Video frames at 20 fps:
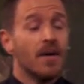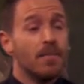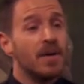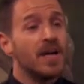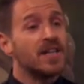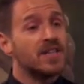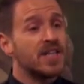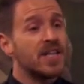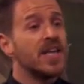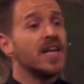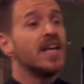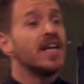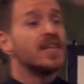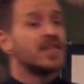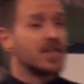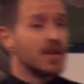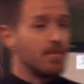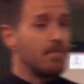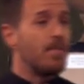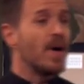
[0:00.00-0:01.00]
because he
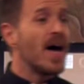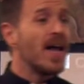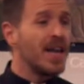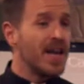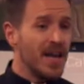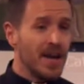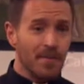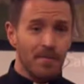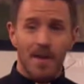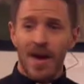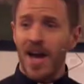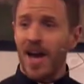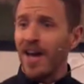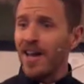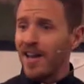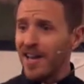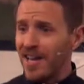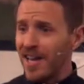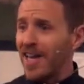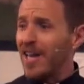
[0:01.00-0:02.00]
is a betting
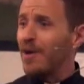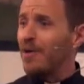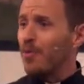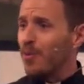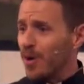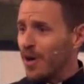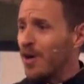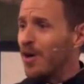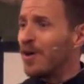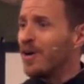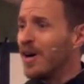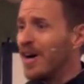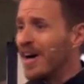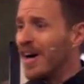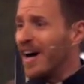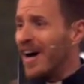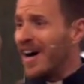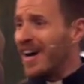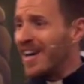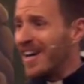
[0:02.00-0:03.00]
man and he will,
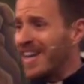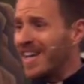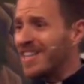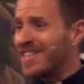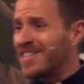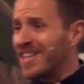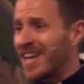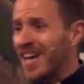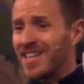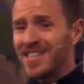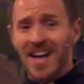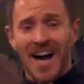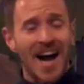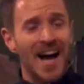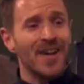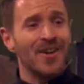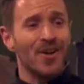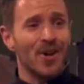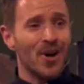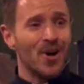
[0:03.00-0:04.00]
uh, he says,
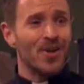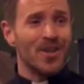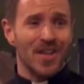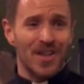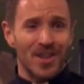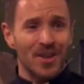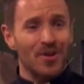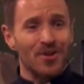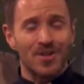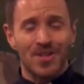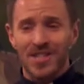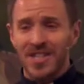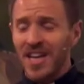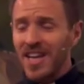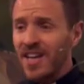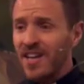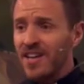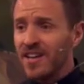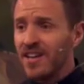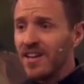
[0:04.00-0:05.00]
I know that they'll
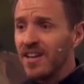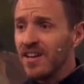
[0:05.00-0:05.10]
sin